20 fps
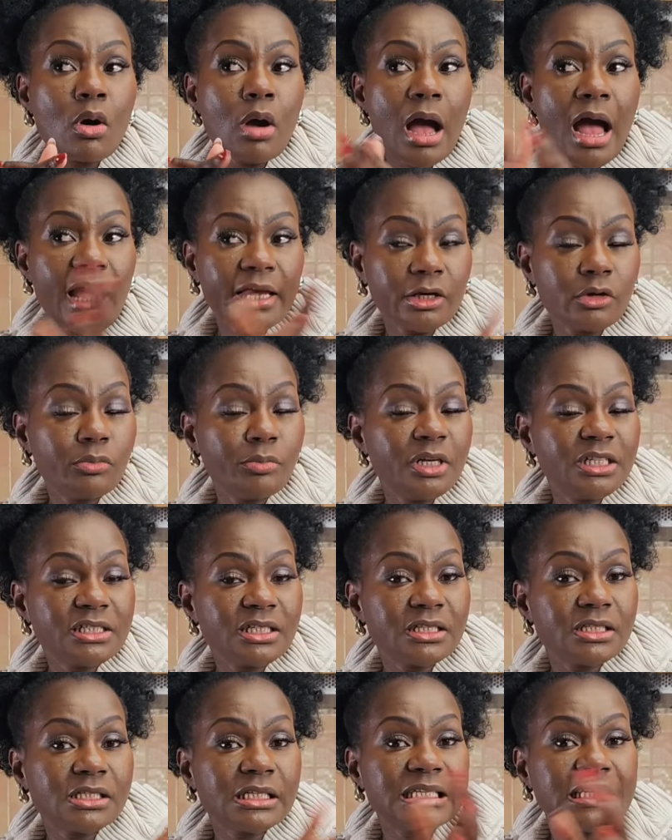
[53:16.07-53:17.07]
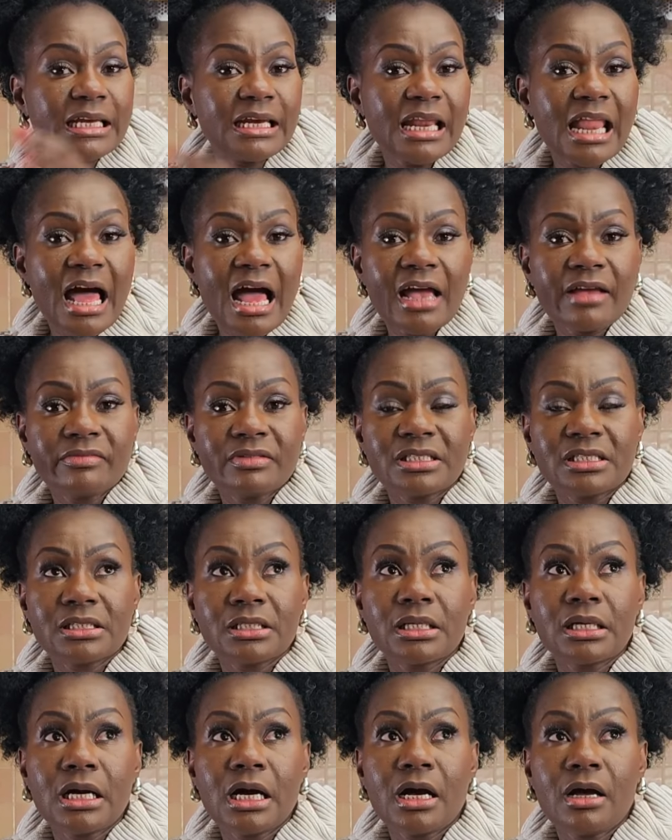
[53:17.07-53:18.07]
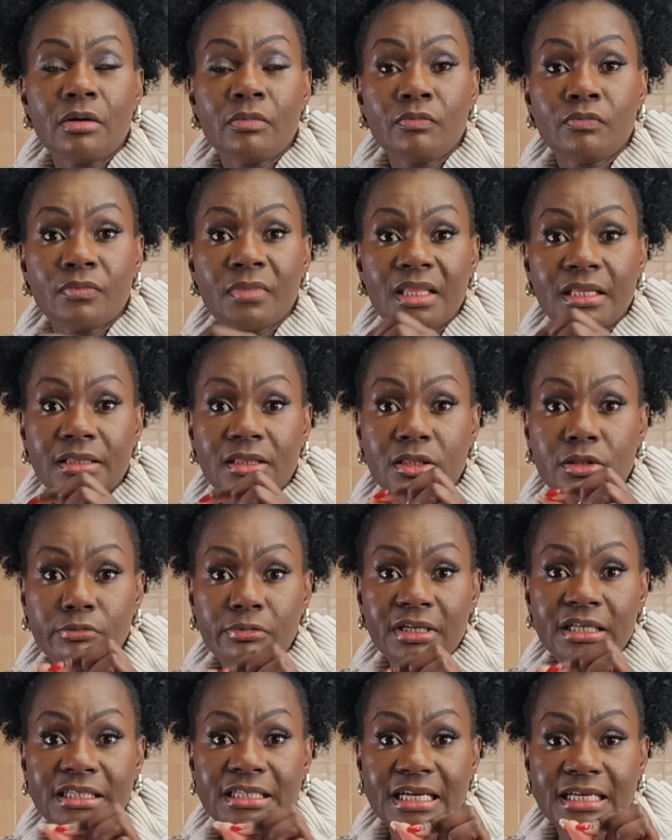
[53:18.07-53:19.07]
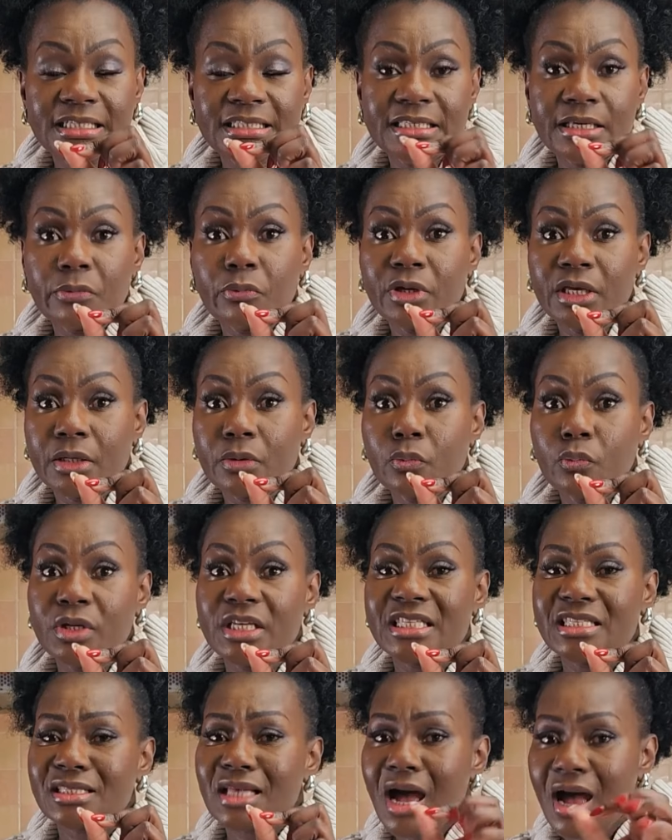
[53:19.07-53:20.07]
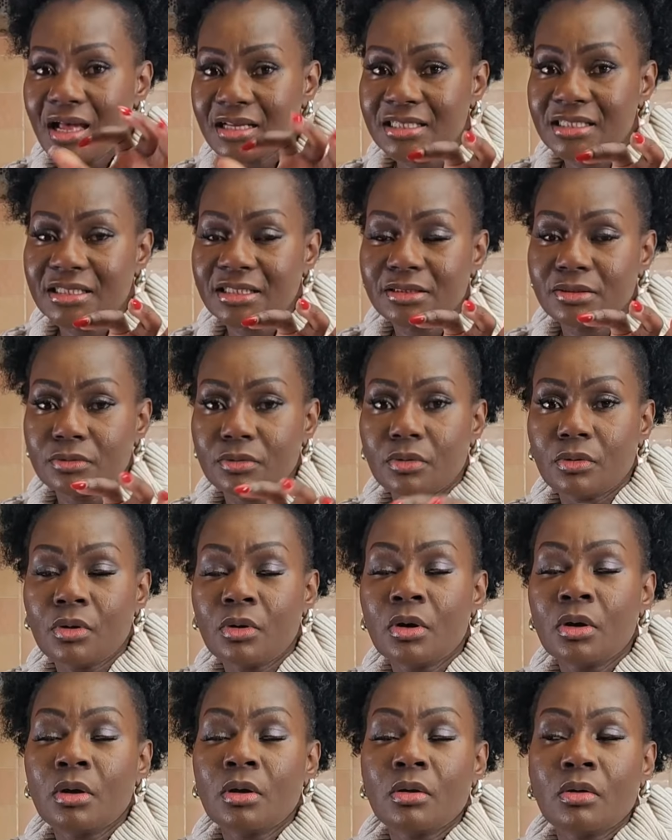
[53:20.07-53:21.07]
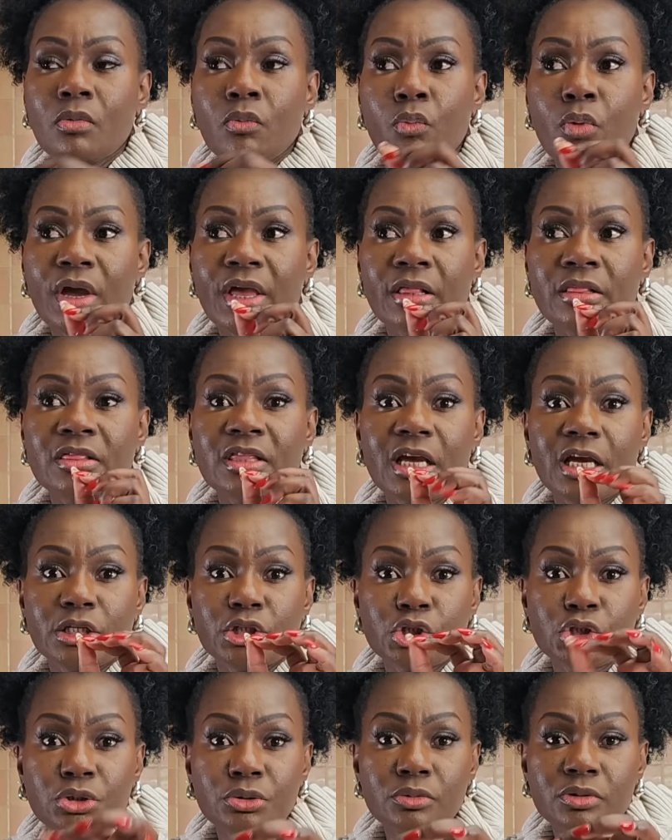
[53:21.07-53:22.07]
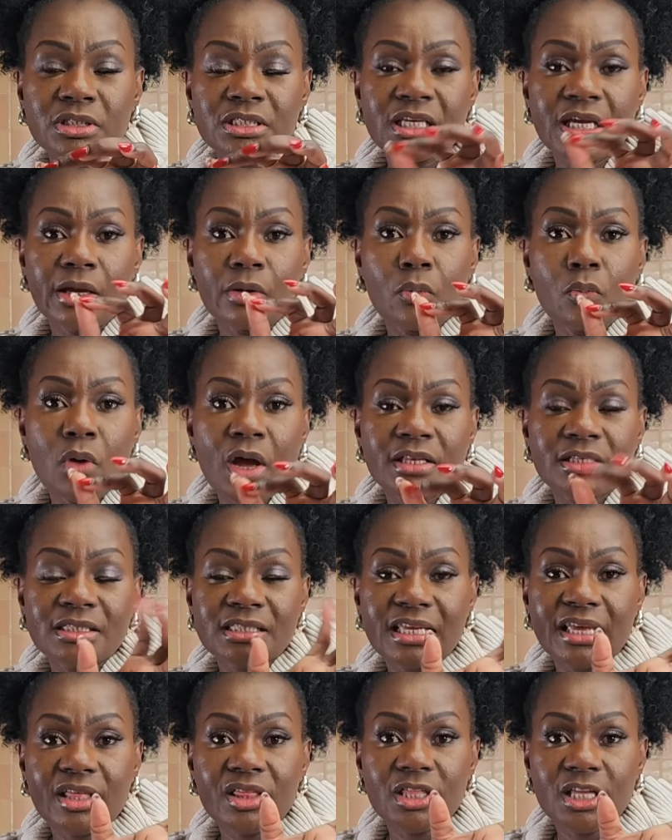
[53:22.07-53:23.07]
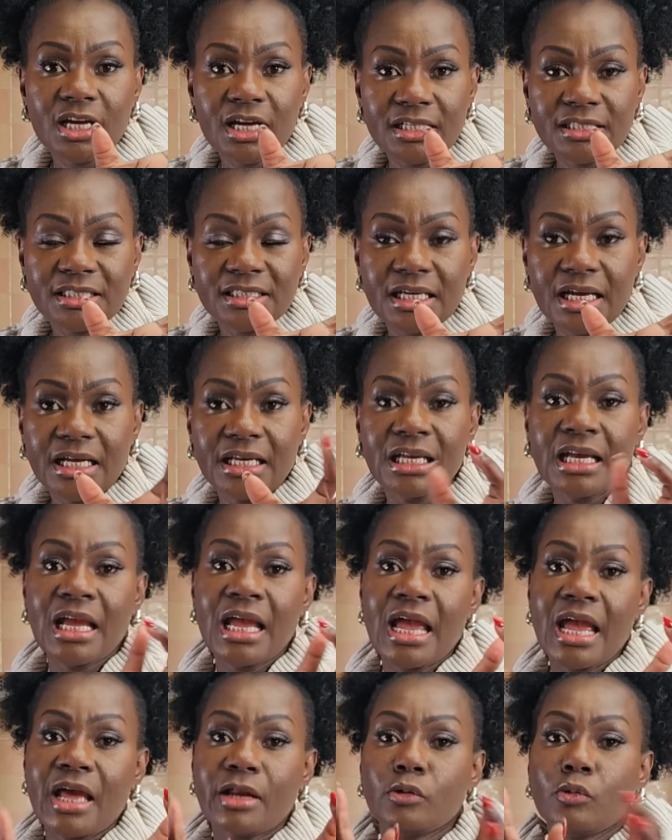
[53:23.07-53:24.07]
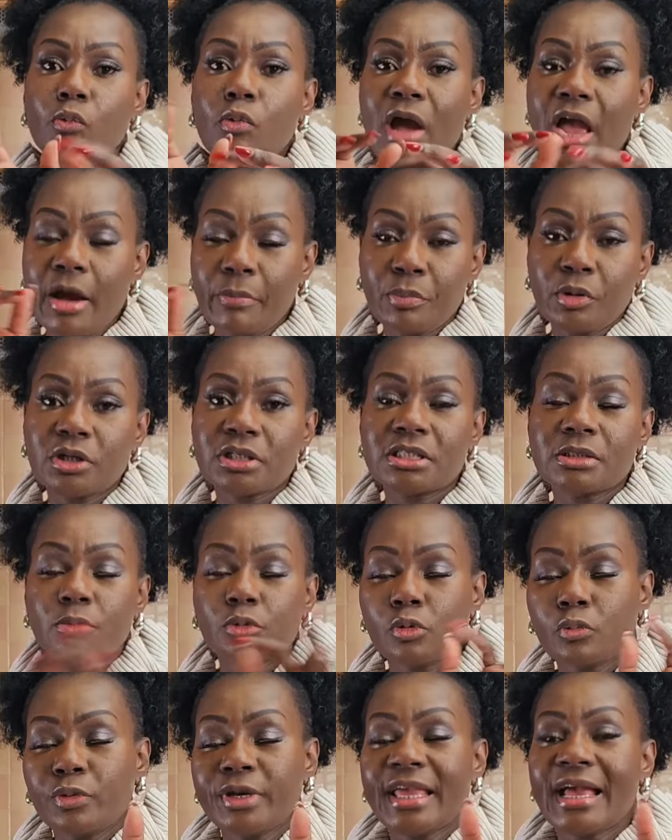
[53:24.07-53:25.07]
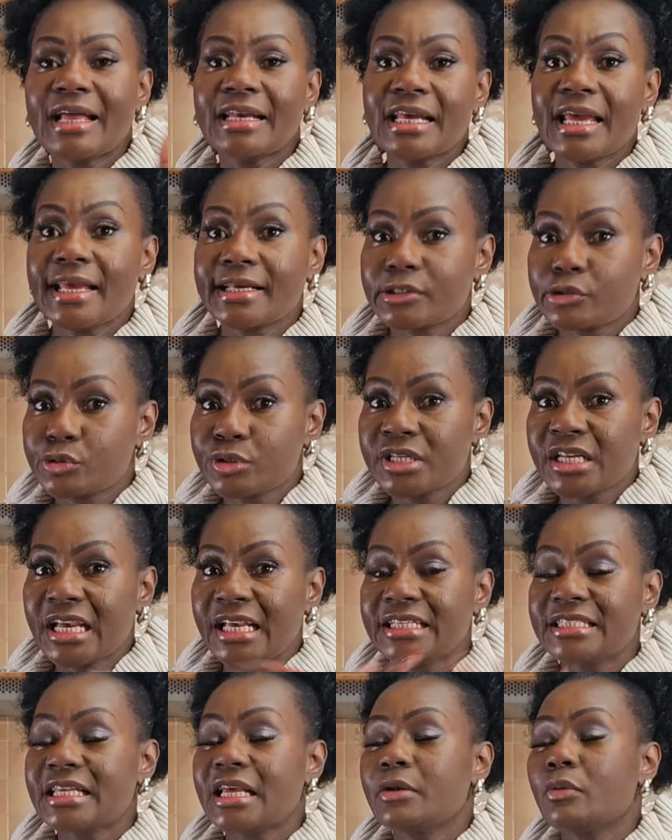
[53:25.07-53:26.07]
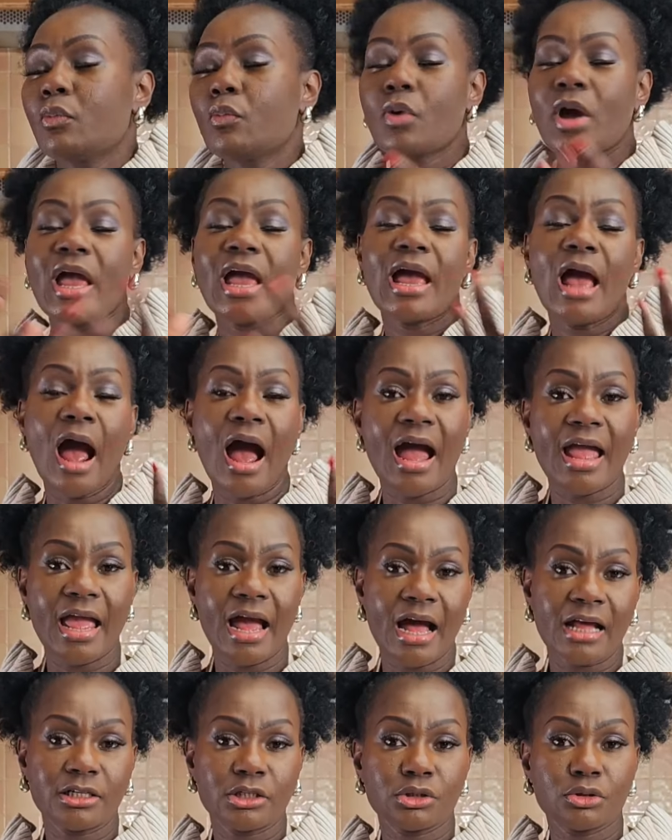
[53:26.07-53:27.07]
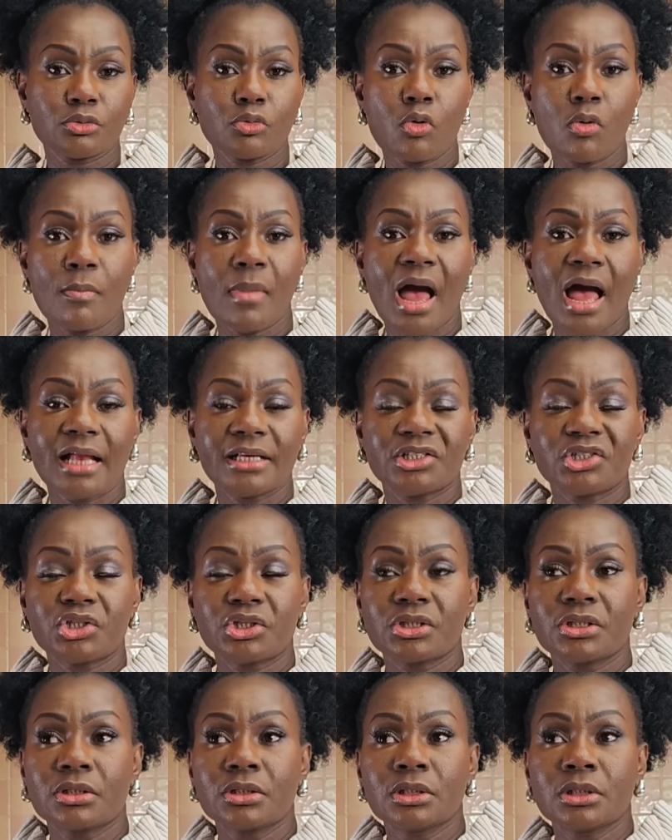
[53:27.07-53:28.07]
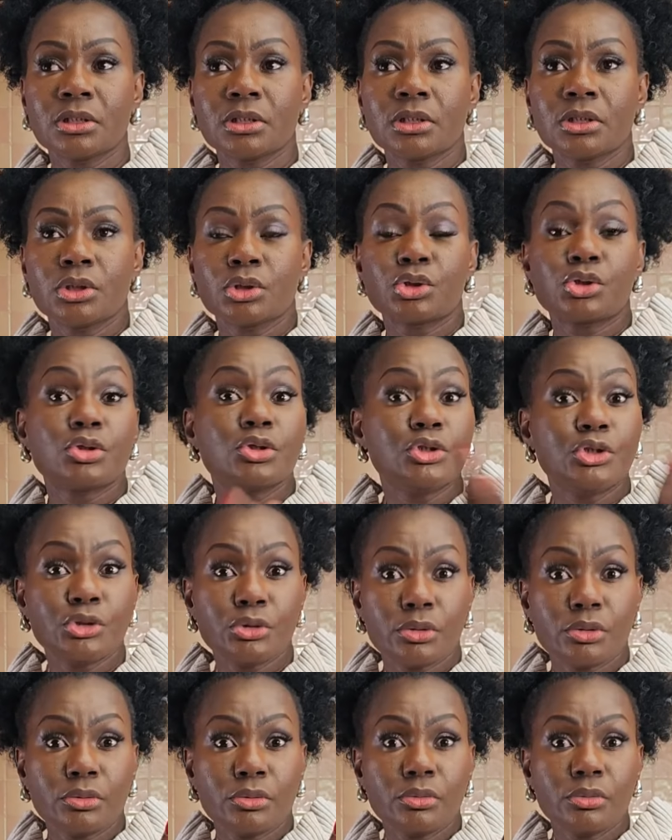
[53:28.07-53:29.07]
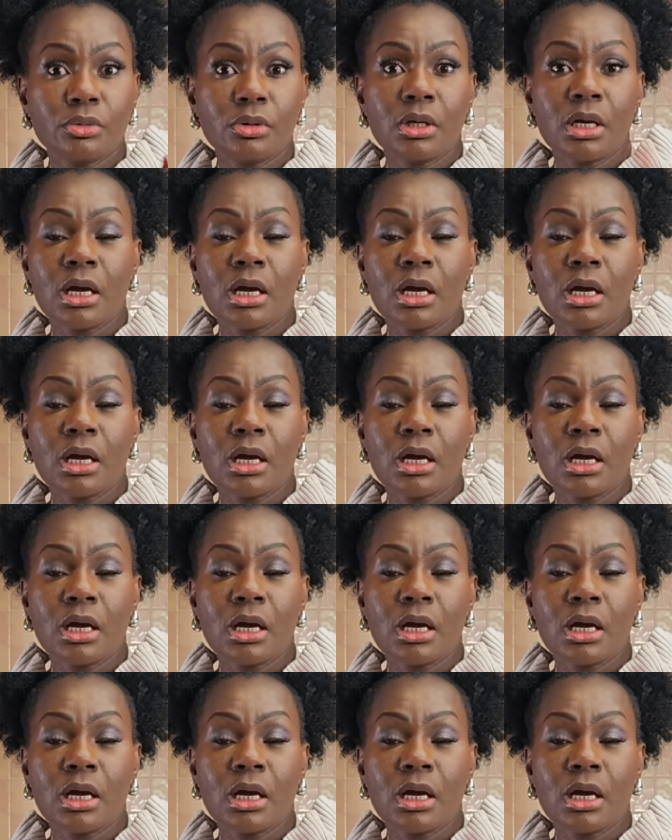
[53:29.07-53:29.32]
I committed to the lives 3 days a week. We started with a Tuesday, Wednesday, Thursday, and where possible we had extra days, and where I had so much to do,